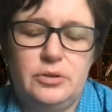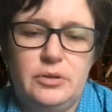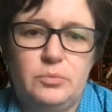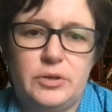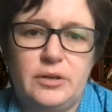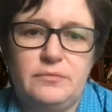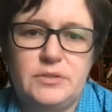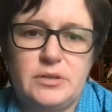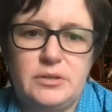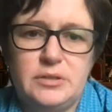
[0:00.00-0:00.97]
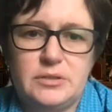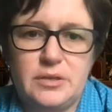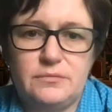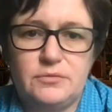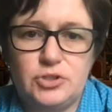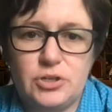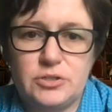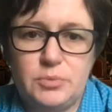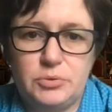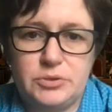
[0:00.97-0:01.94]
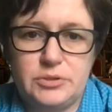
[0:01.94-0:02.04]
what I've done is I've just
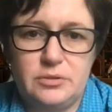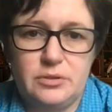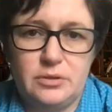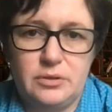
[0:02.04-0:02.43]
posted